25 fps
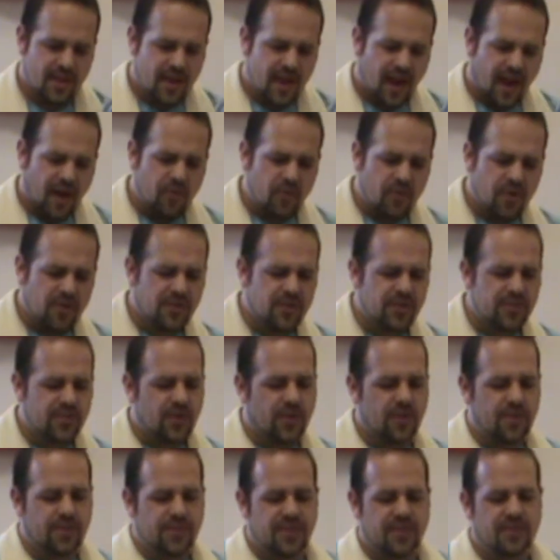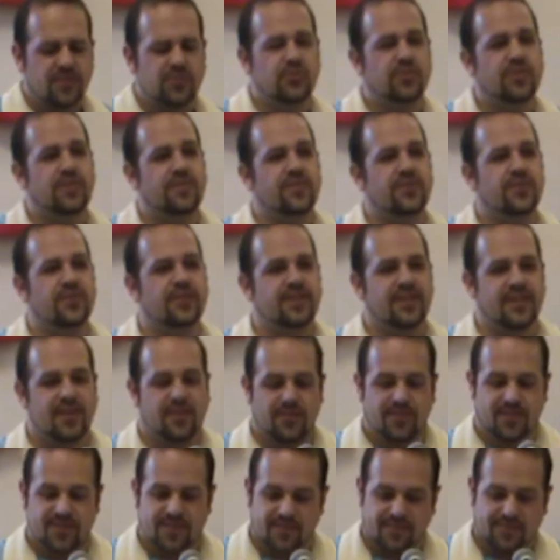I wonder, though, if things would have turned
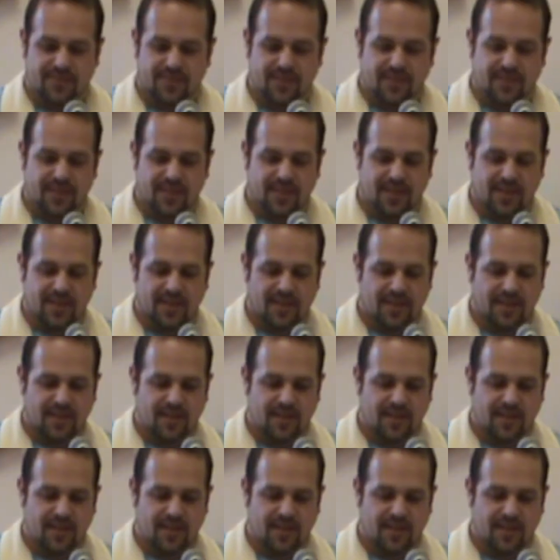out differently